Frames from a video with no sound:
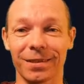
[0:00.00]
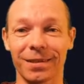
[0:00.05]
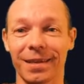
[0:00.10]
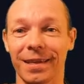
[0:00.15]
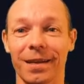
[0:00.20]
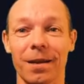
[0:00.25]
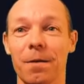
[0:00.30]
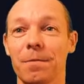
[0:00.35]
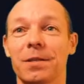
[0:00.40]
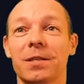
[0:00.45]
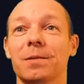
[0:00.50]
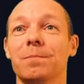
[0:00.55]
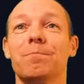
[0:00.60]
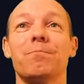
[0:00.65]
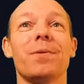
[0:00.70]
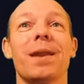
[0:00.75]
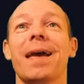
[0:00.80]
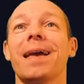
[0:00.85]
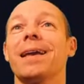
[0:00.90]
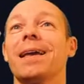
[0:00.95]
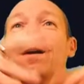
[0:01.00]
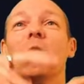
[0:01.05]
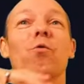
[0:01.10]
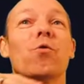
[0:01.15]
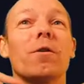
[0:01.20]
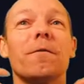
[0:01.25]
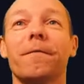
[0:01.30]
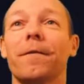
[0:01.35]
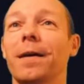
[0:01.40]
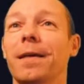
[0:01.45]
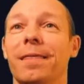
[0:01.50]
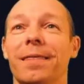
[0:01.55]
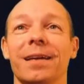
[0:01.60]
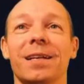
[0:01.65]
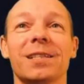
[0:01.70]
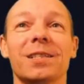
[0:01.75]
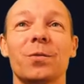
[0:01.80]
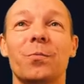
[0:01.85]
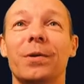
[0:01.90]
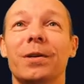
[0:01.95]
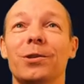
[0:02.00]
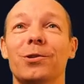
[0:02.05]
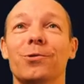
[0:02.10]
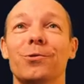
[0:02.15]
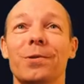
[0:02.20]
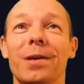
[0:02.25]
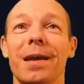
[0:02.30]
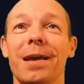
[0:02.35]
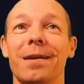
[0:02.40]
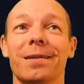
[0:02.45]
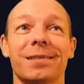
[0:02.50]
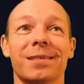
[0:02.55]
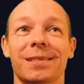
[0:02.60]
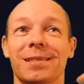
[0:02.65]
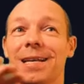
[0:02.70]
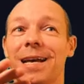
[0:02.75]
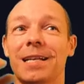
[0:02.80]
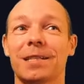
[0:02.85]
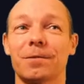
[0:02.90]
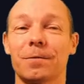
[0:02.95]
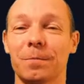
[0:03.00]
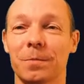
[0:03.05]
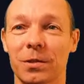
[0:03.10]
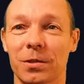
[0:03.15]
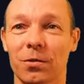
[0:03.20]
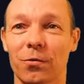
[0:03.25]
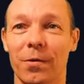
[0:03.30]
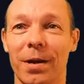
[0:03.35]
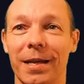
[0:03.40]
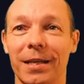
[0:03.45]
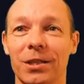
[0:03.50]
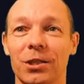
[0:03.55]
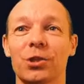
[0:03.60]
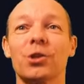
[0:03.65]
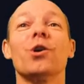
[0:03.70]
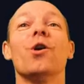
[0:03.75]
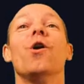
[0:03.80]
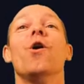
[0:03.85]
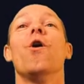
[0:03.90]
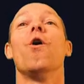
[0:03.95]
you know, just blank, all of our things that we do here starts from scratch,